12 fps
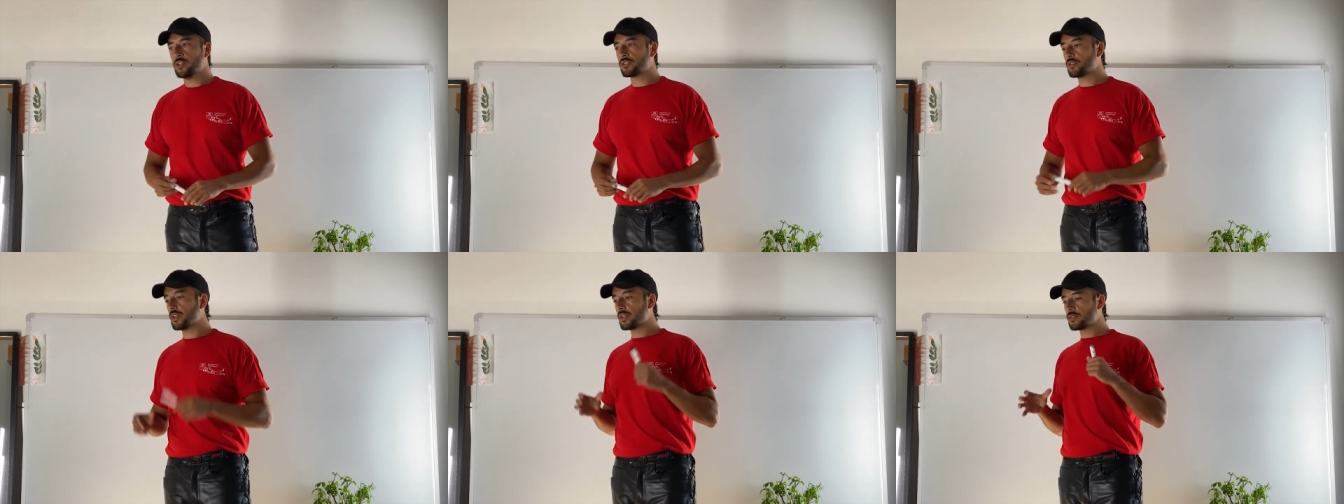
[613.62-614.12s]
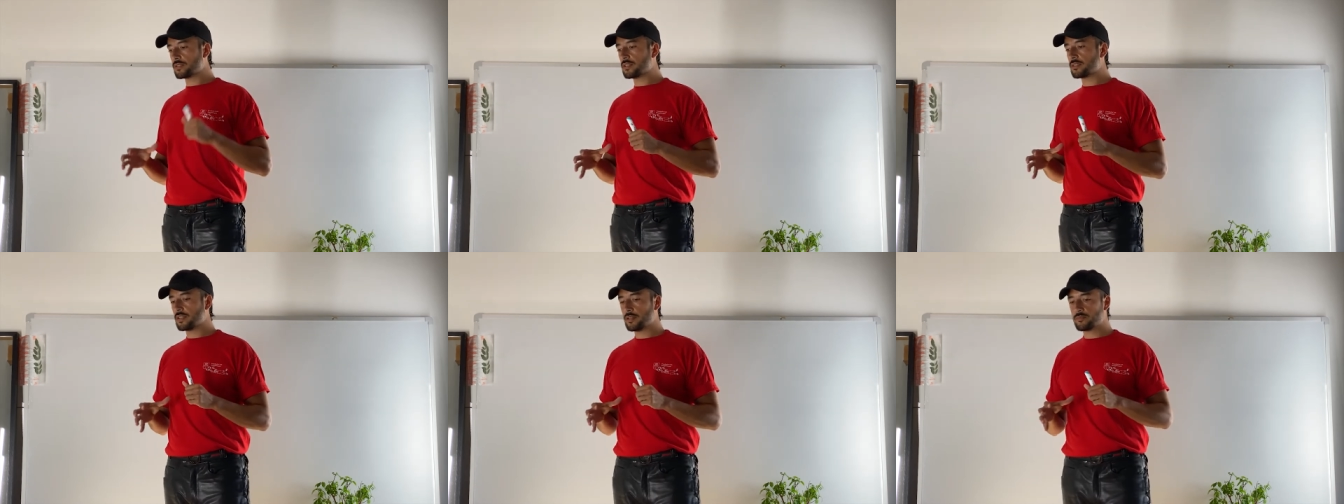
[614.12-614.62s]
So
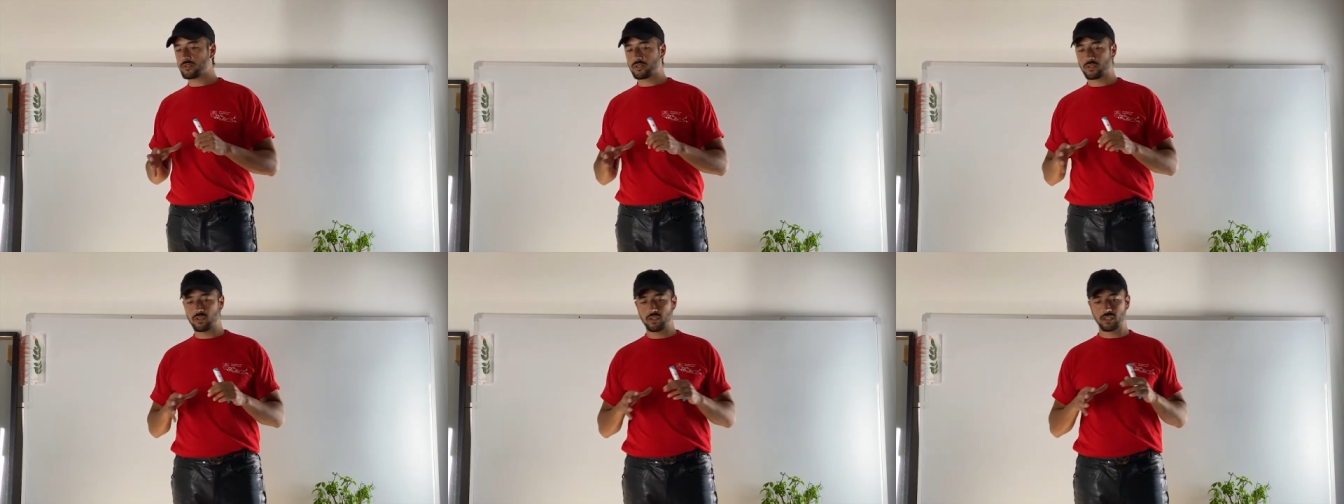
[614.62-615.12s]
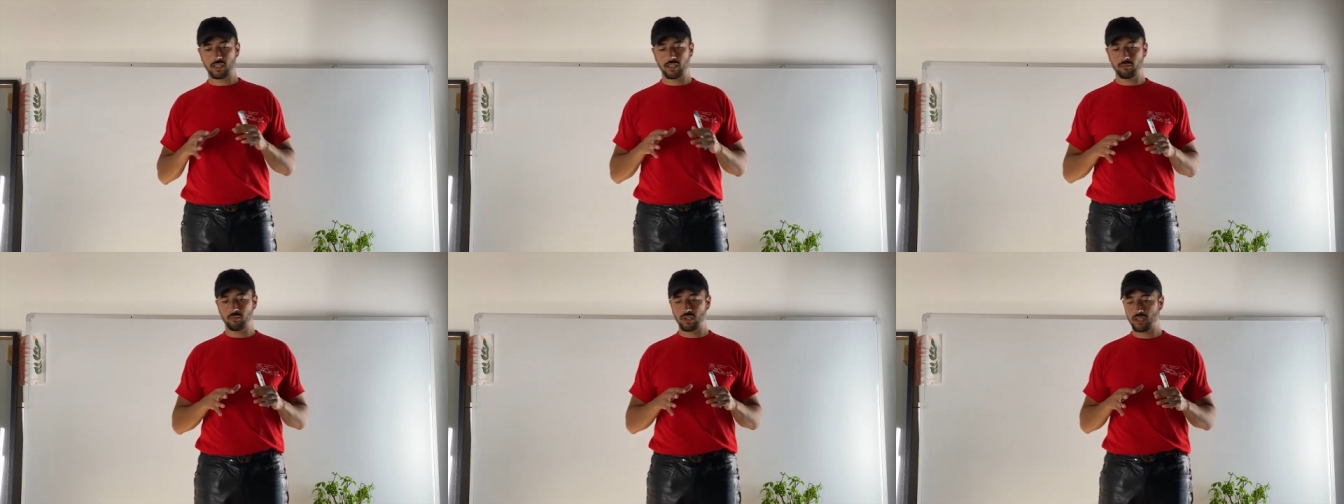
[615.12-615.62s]
ecosystems
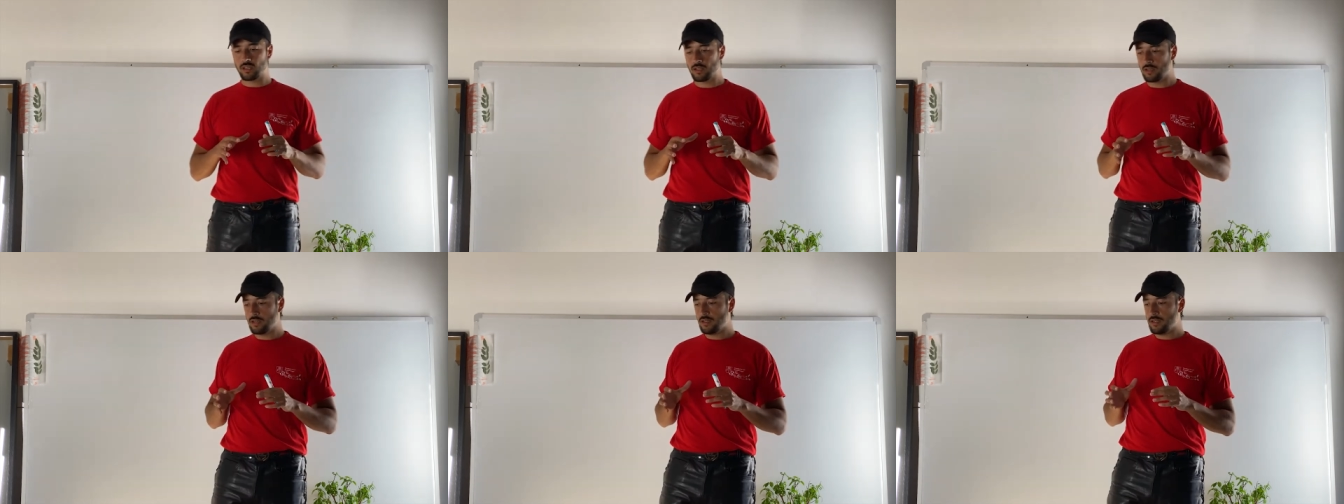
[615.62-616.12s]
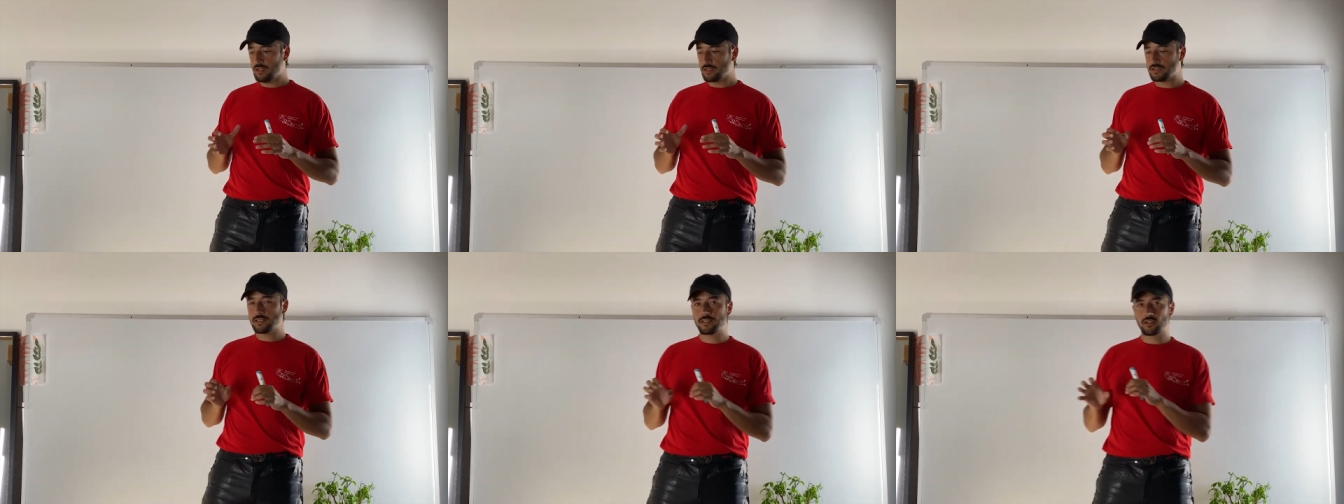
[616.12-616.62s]
can be
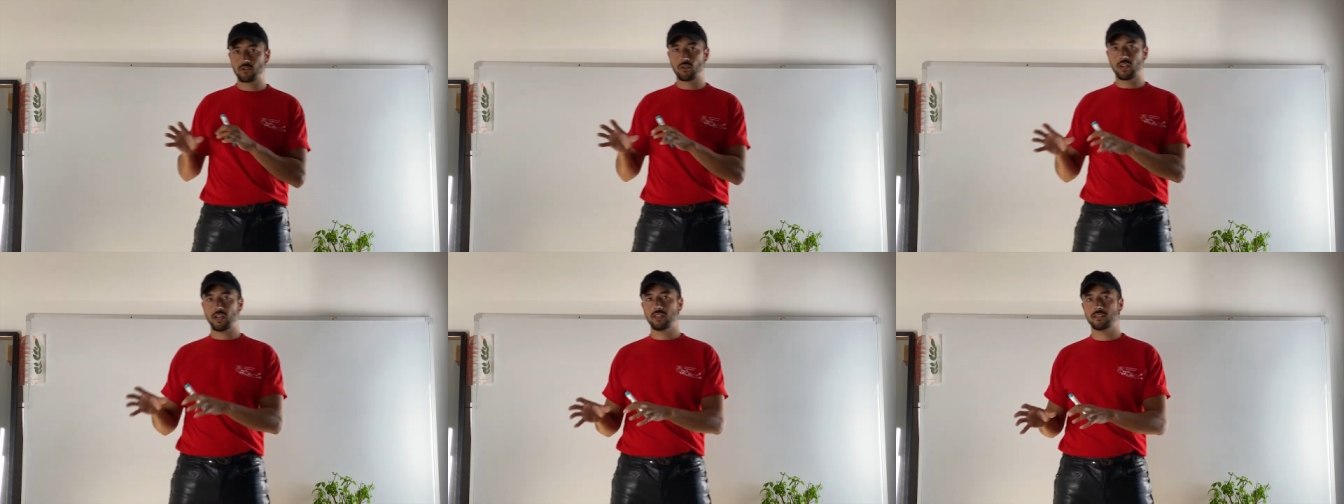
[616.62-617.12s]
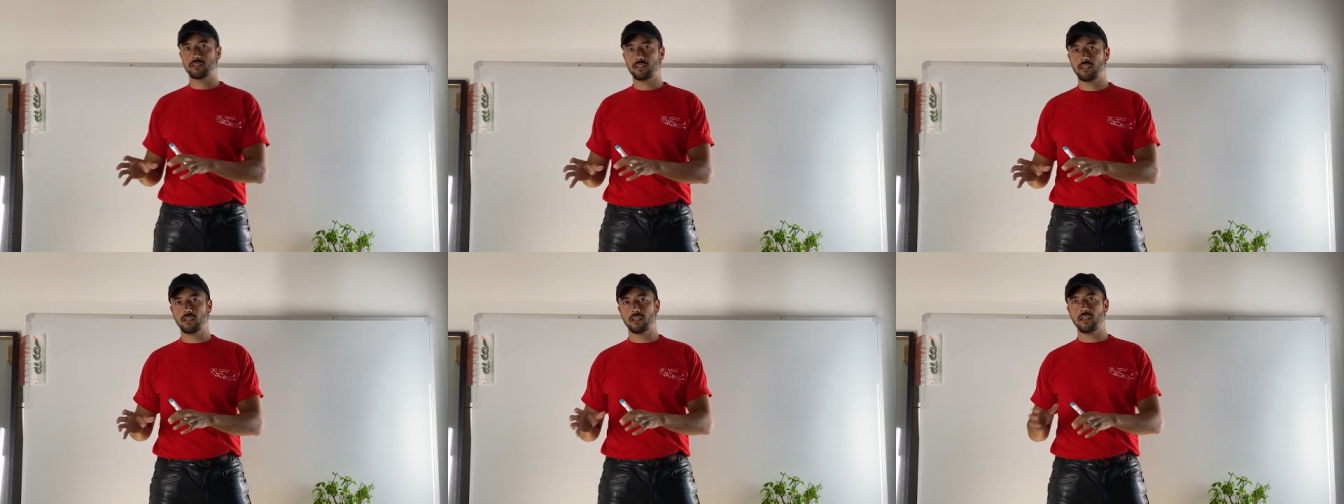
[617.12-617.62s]

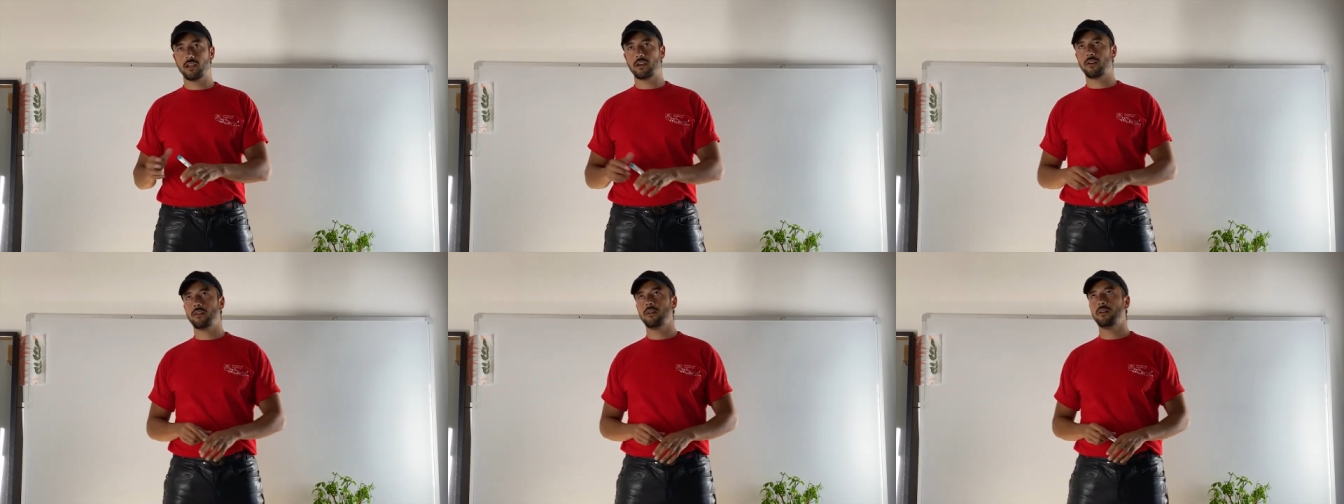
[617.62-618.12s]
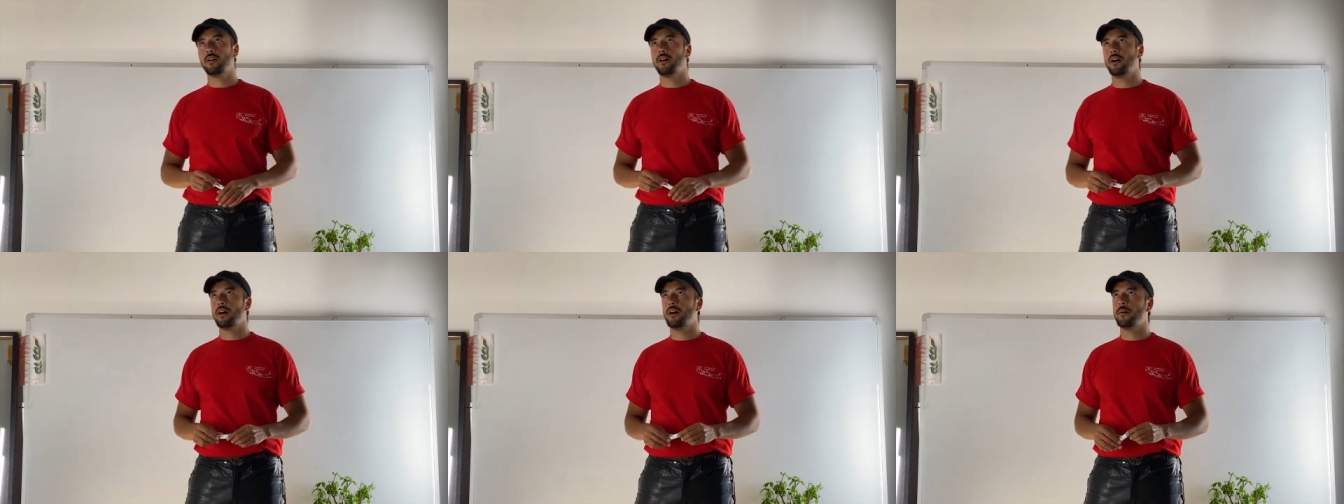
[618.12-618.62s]
decentralized in their,
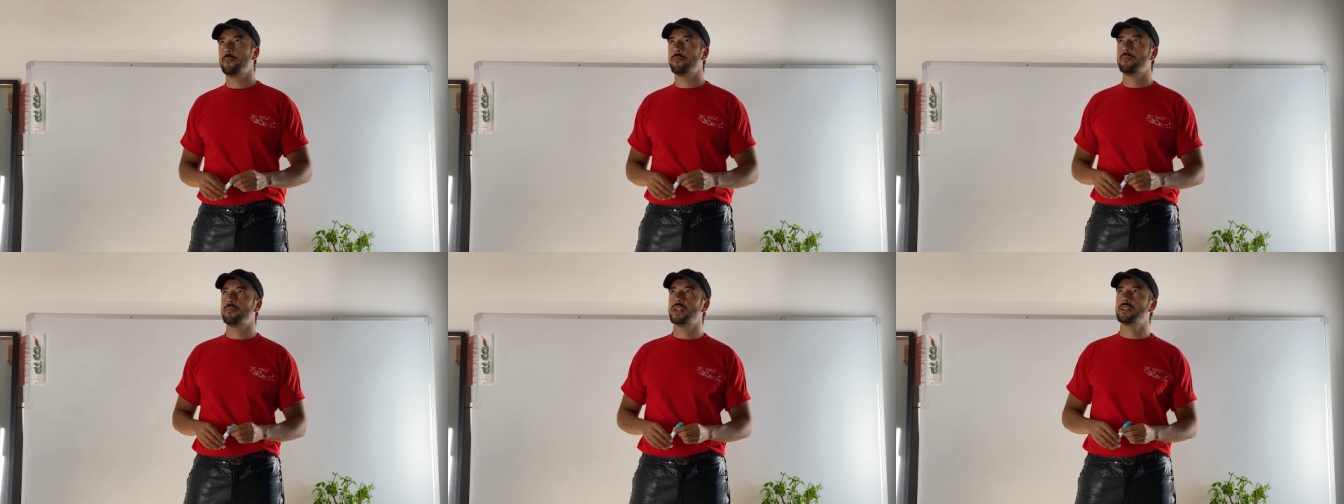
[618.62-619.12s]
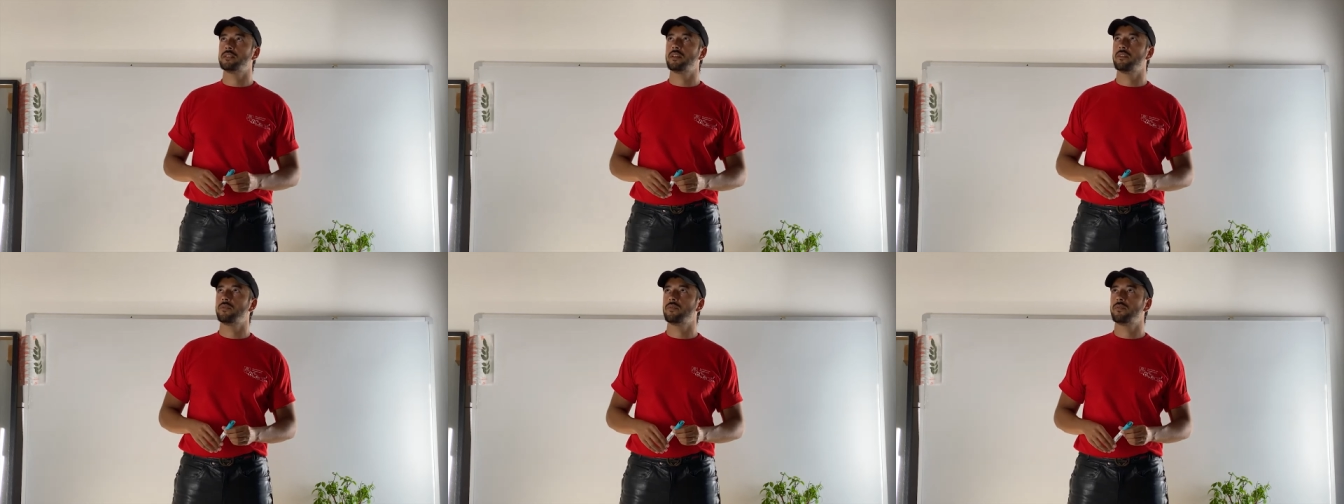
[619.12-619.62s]
um, let's say,